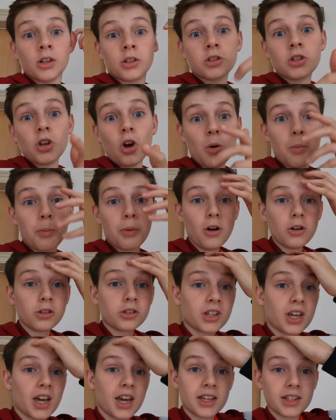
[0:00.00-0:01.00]
So,
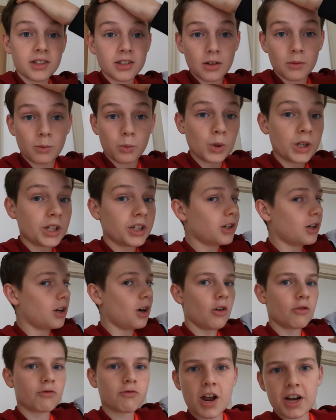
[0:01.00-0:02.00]
bros, kids, we
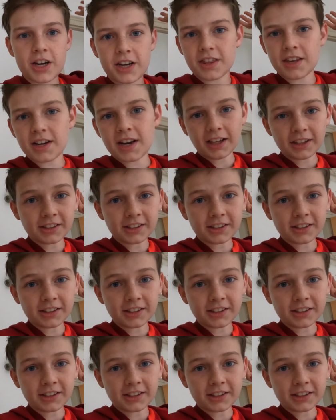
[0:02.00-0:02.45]
got ready the